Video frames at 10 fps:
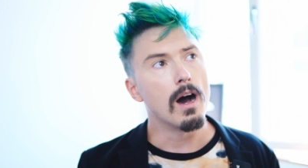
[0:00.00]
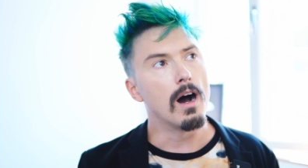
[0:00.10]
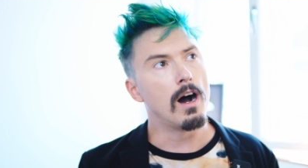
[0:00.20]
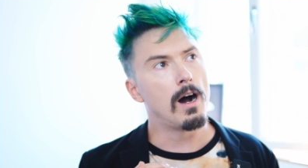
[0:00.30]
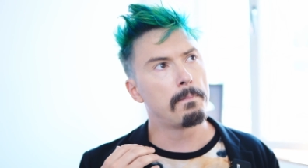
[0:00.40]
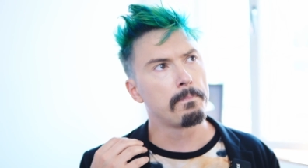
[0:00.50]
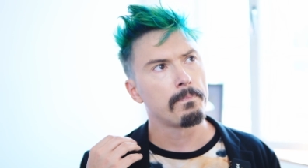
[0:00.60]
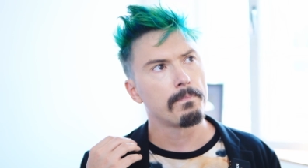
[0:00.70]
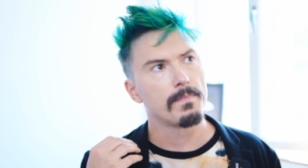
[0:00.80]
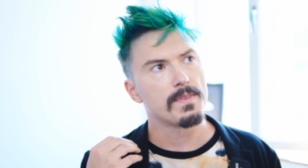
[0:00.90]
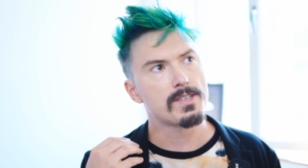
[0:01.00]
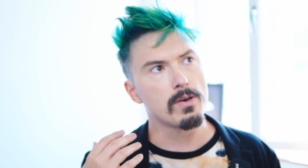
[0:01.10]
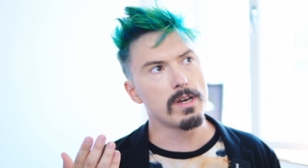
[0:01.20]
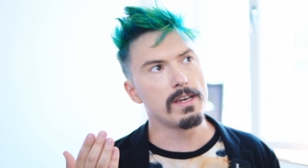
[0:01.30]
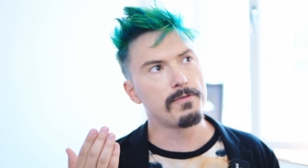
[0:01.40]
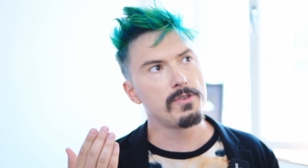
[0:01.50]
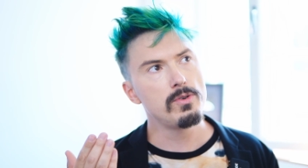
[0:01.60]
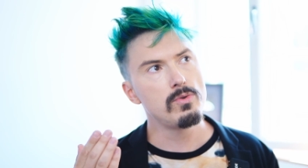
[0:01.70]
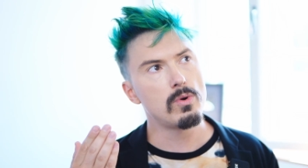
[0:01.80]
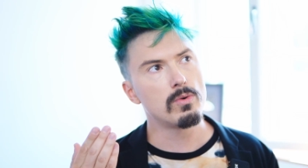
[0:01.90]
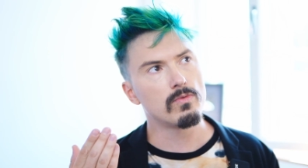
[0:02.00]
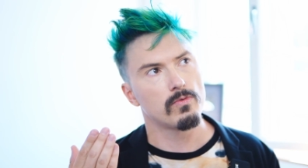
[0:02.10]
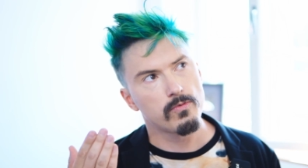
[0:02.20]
Um, so if you